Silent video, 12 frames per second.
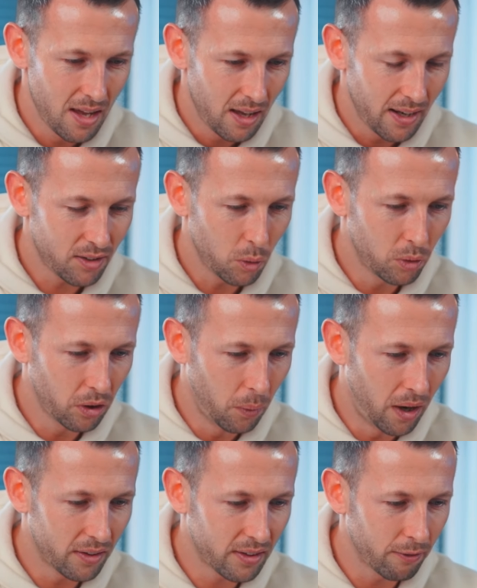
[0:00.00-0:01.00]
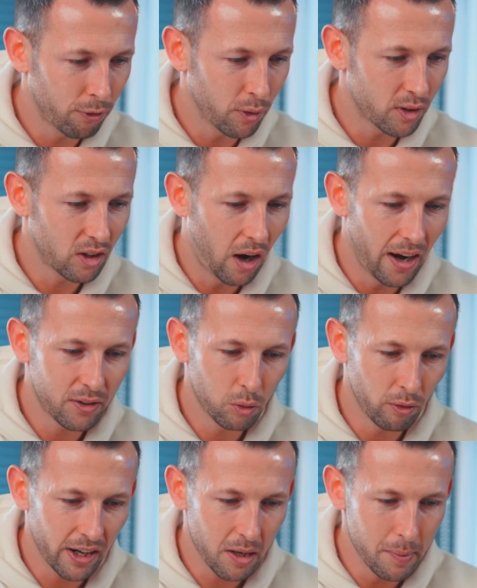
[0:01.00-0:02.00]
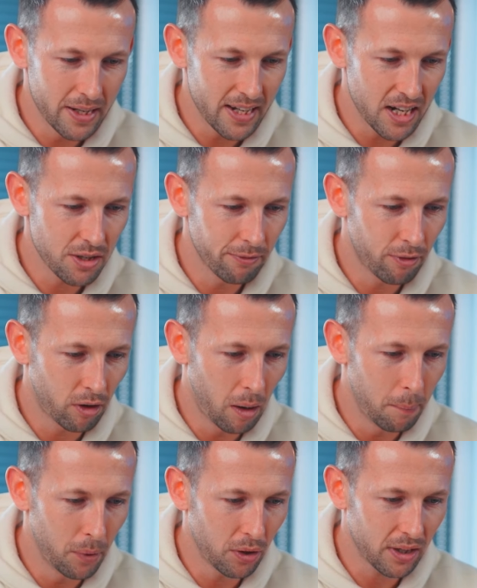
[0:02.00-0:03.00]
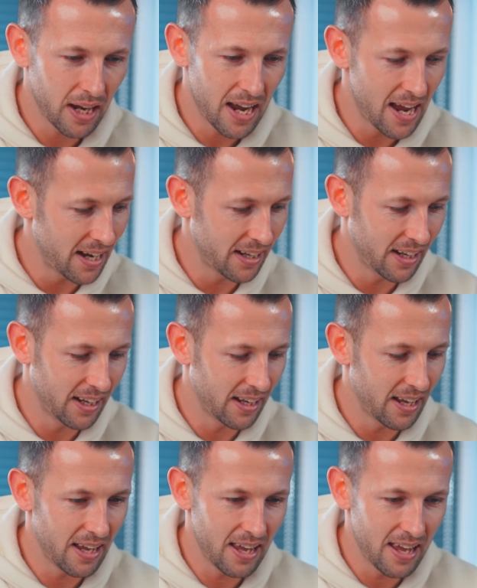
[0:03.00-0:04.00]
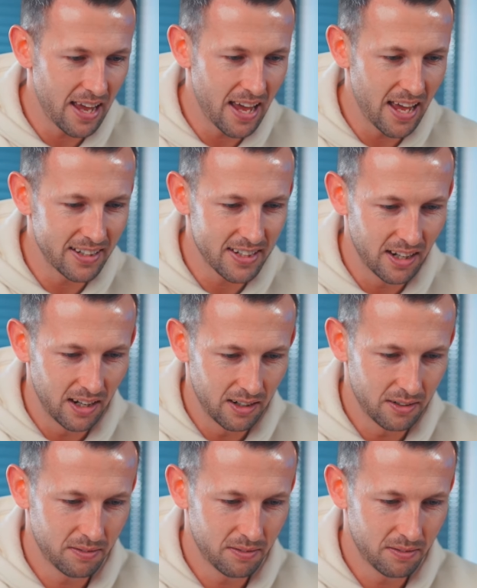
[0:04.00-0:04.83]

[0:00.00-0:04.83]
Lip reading: Let's also ask it for a title recommendation for our book and hit enter.